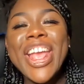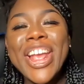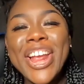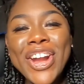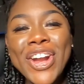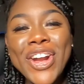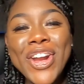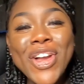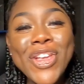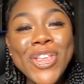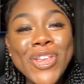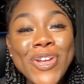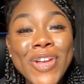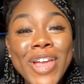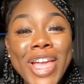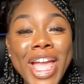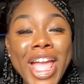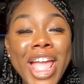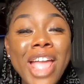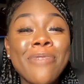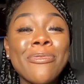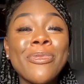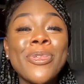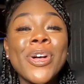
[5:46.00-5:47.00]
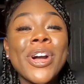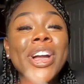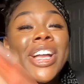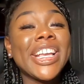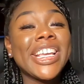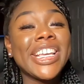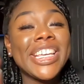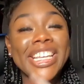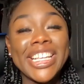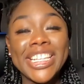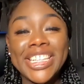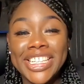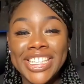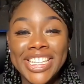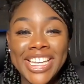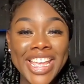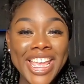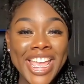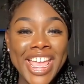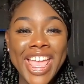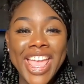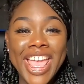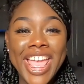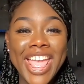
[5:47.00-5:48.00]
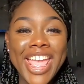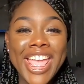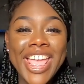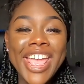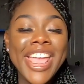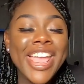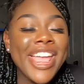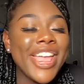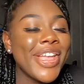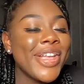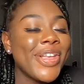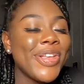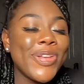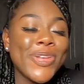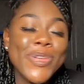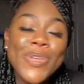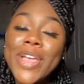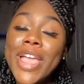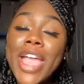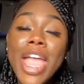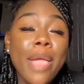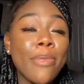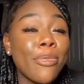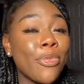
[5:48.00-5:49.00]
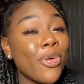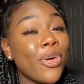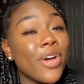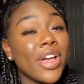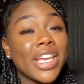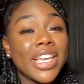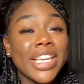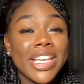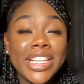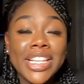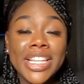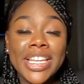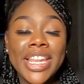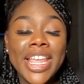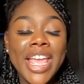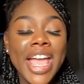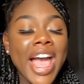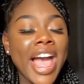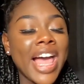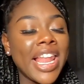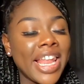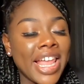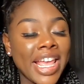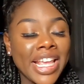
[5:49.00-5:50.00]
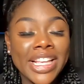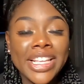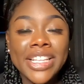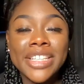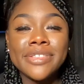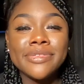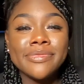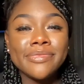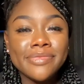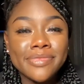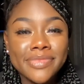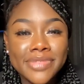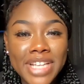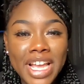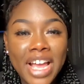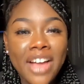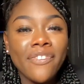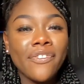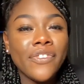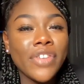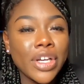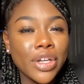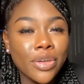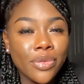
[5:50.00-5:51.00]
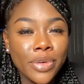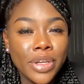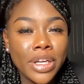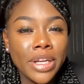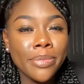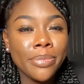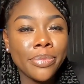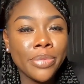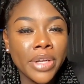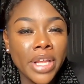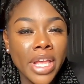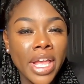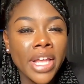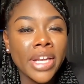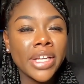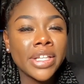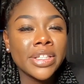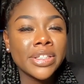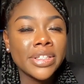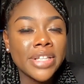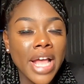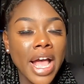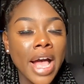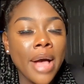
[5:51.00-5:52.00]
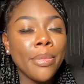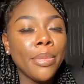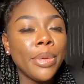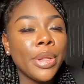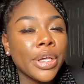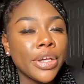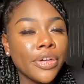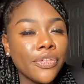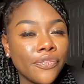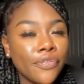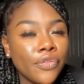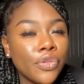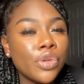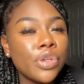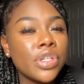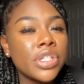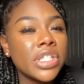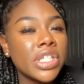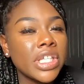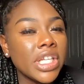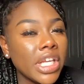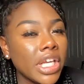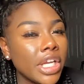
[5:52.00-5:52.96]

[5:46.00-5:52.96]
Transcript: girl, you came on killing that. You came on killing that. I like it. I fuck with it, Brianna. I'm looking forward to